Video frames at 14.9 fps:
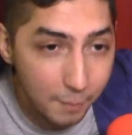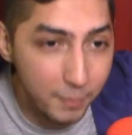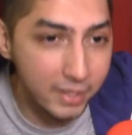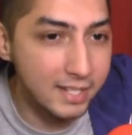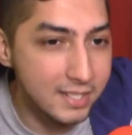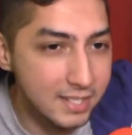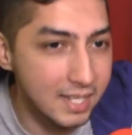
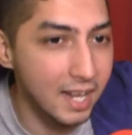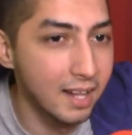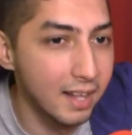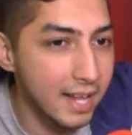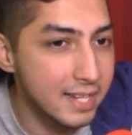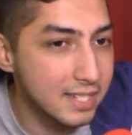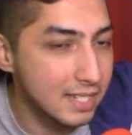but
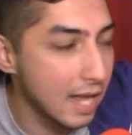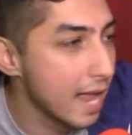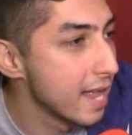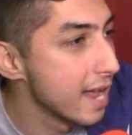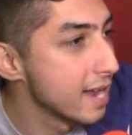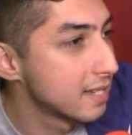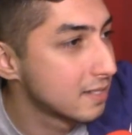
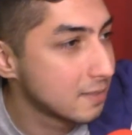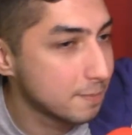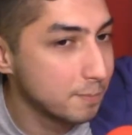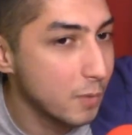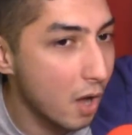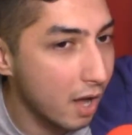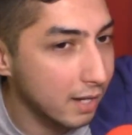it's
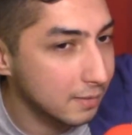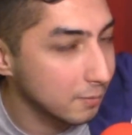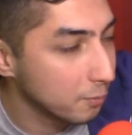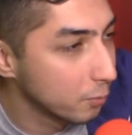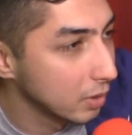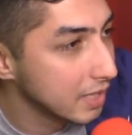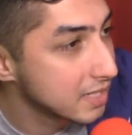not
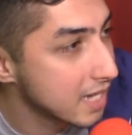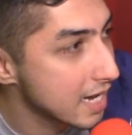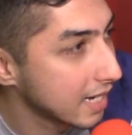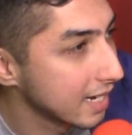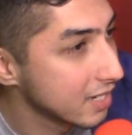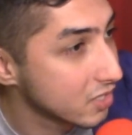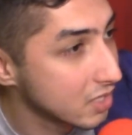really
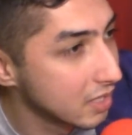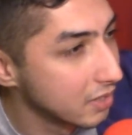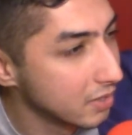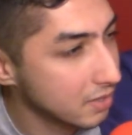taken as seriously.